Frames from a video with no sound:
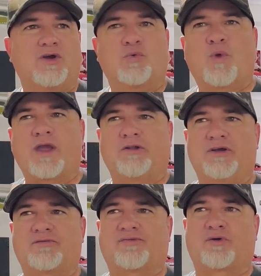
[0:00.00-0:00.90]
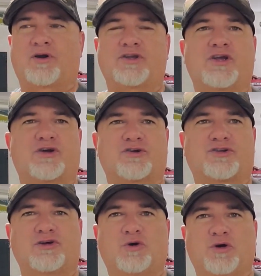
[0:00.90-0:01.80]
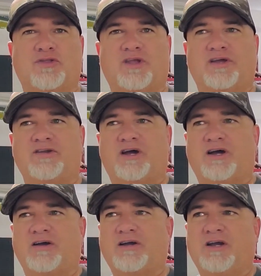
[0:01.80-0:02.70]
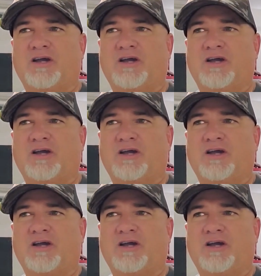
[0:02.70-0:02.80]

wheel it for a year or two and then